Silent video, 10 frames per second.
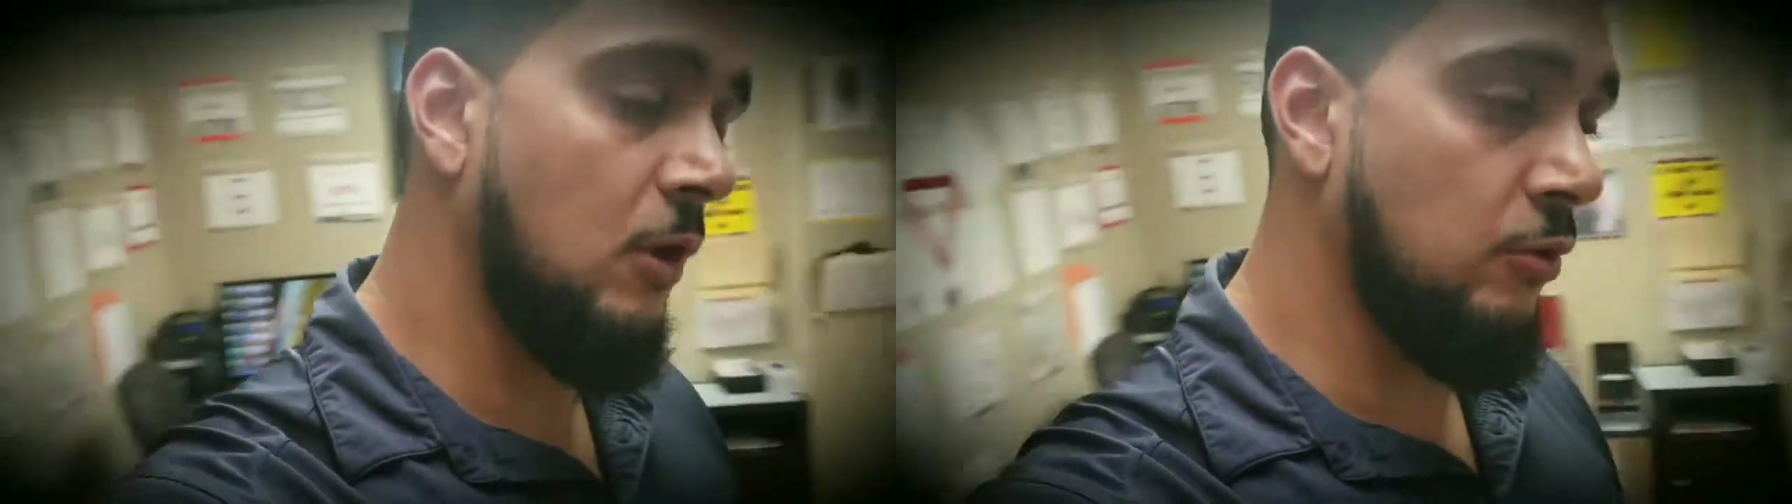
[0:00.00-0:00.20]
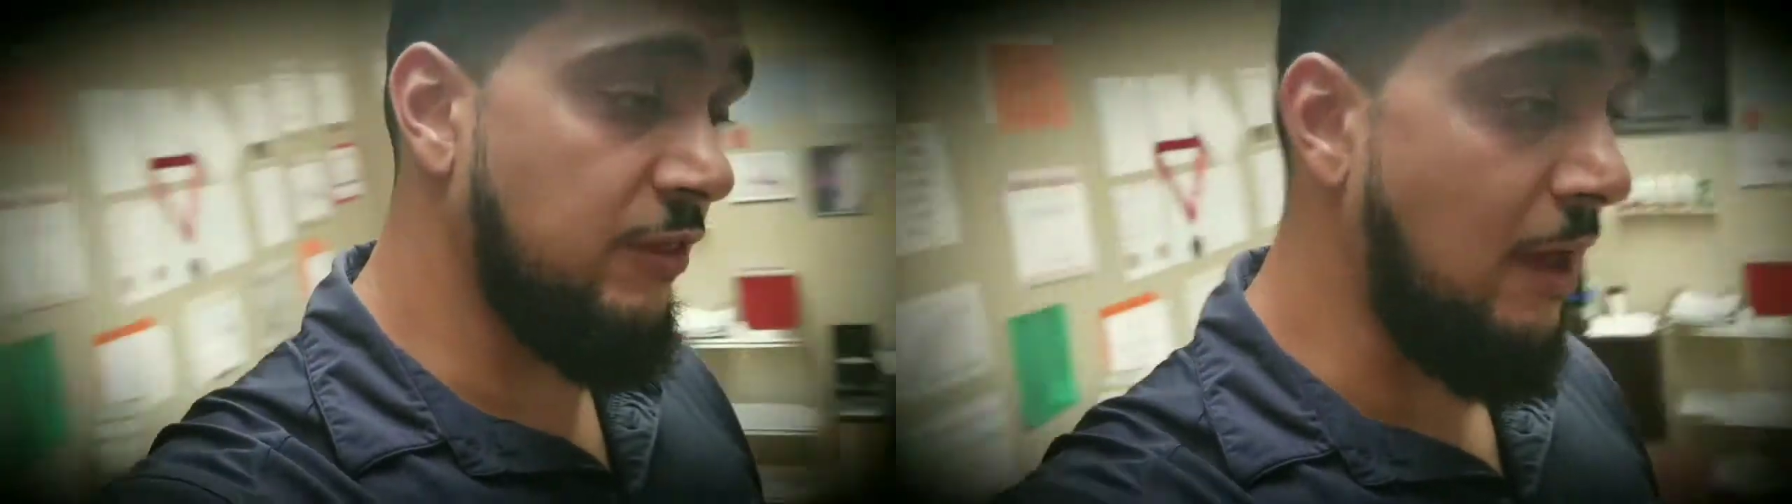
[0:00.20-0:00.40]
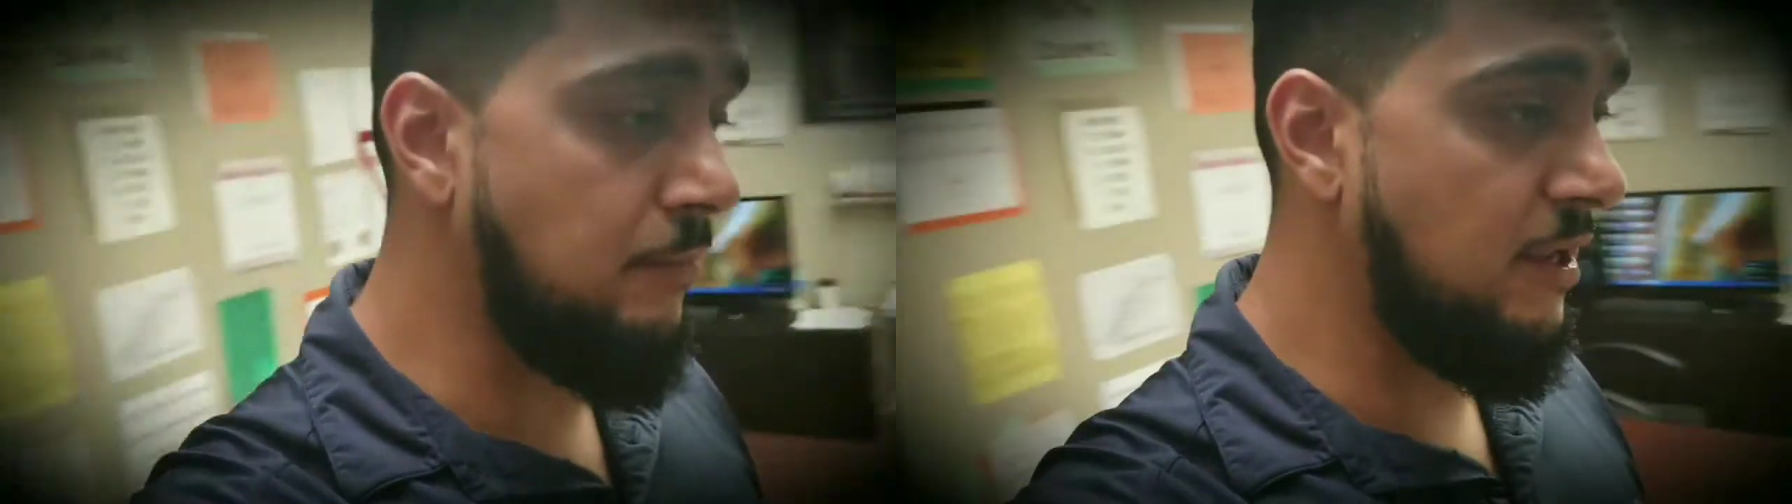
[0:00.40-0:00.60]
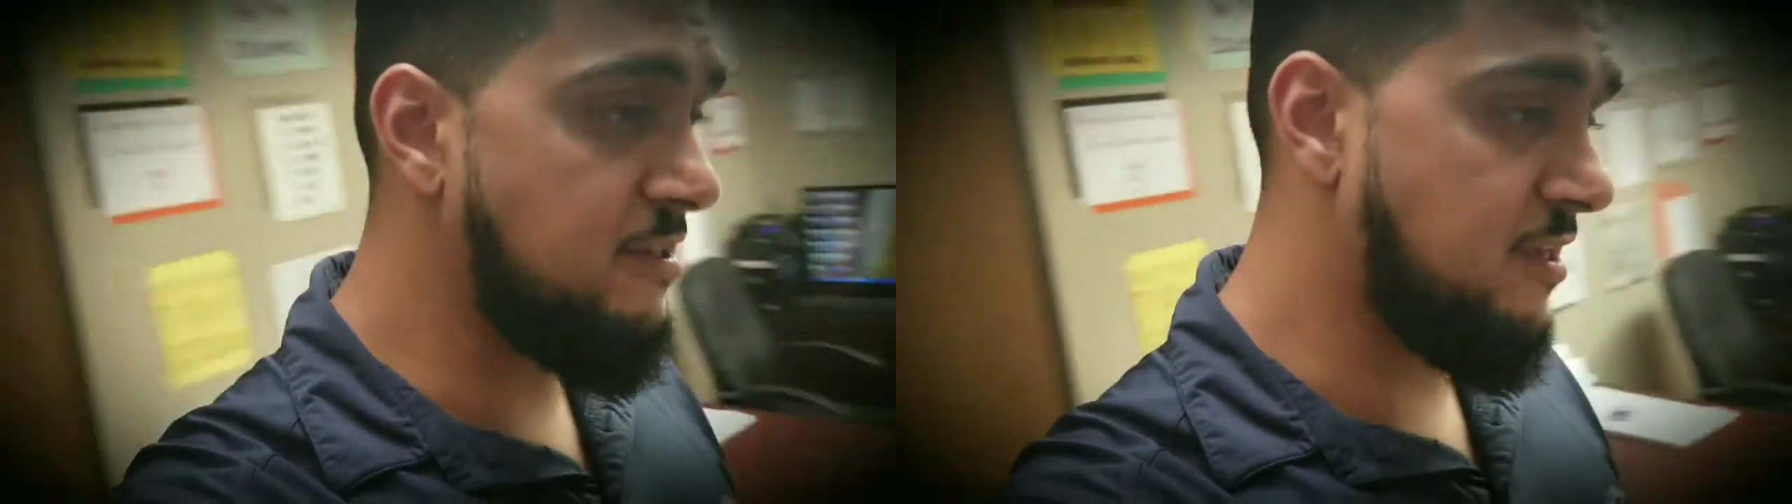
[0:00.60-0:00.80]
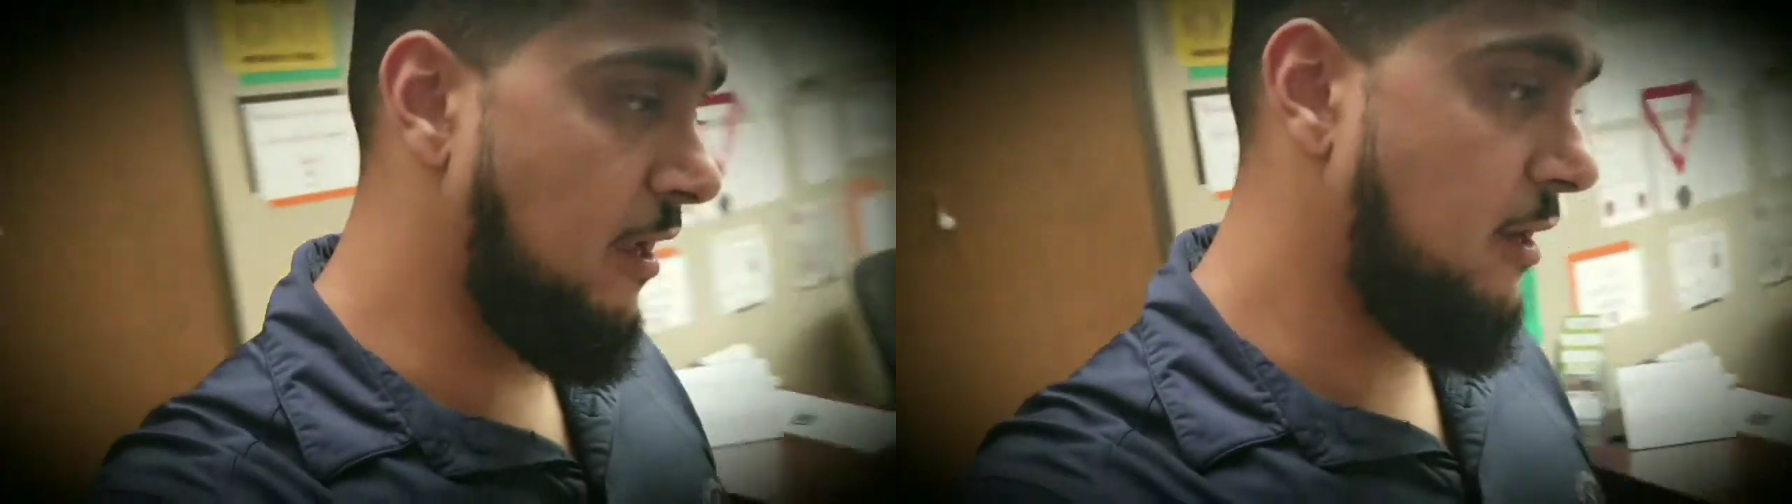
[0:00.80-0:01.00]
With that
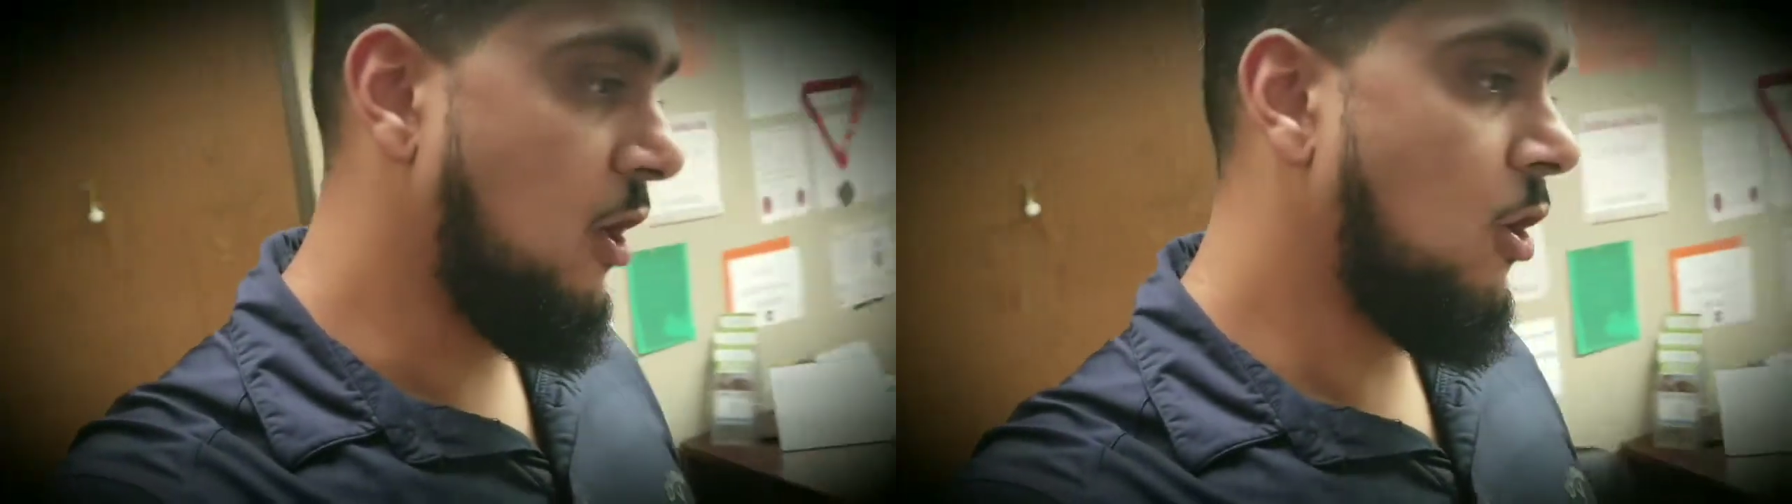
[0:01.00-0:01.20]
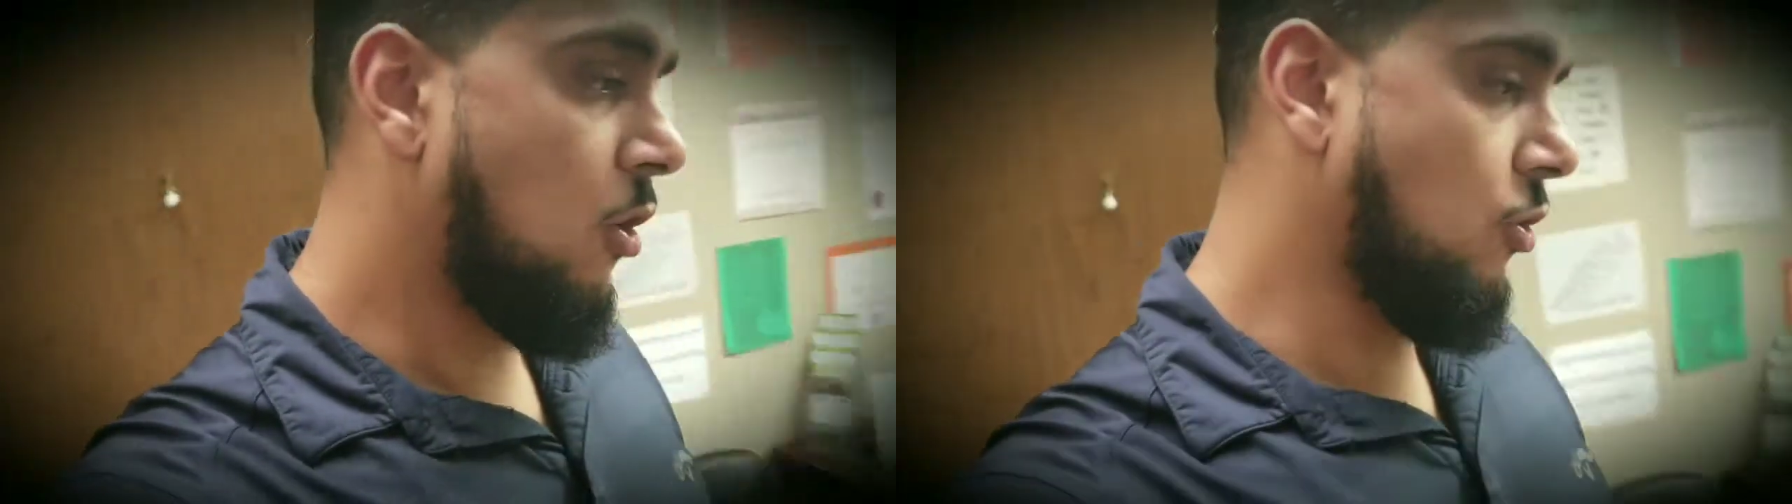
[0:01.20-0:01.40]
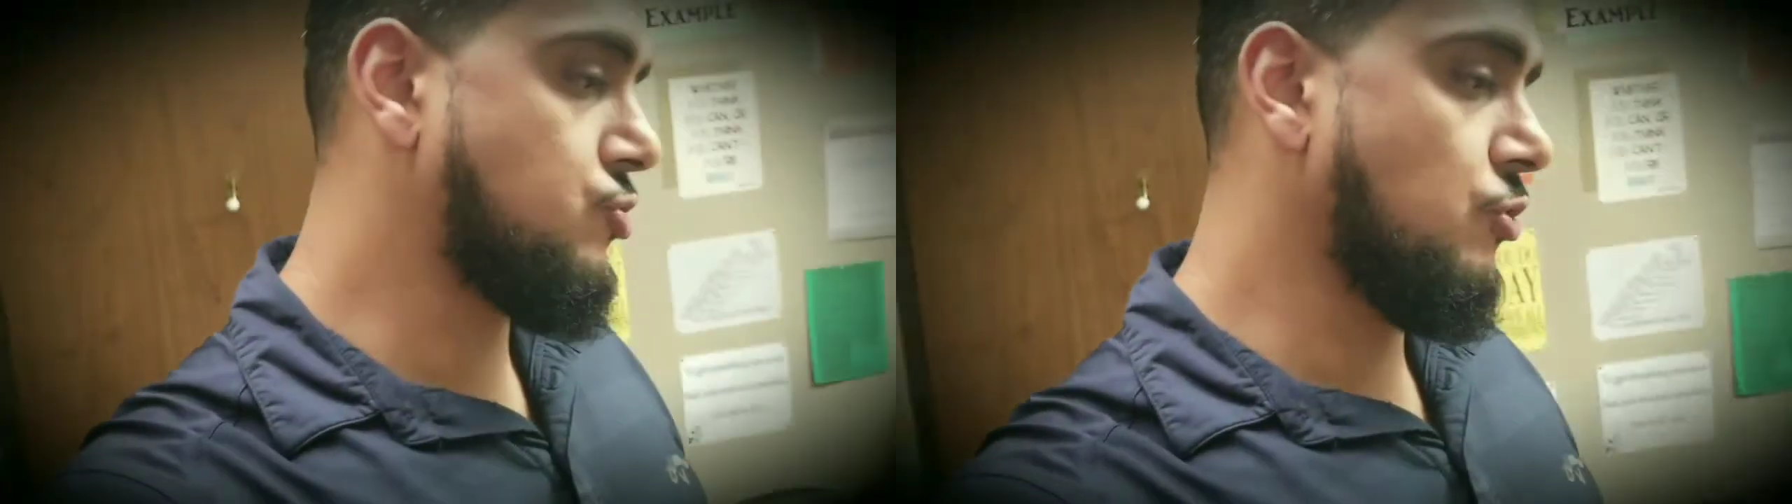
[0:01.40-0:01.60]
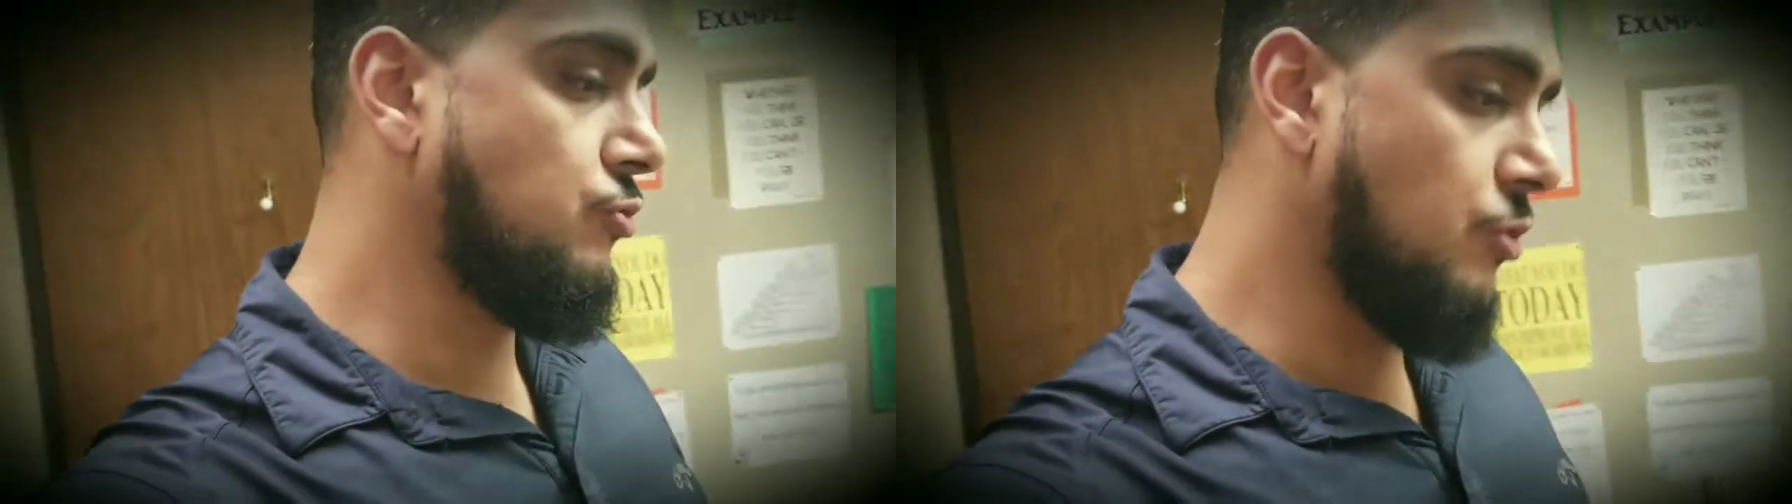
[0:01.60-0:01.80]
being said, also